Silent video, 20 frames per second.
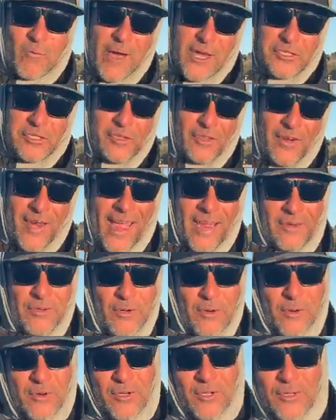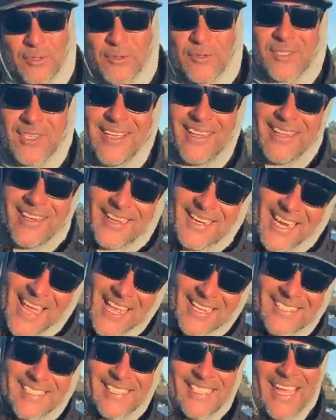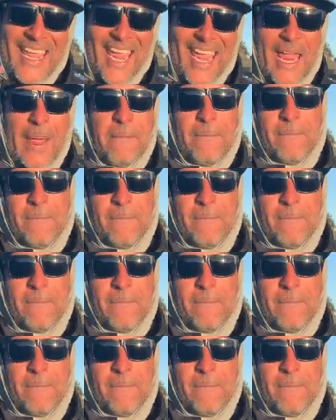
Western Outdoor News. Let's get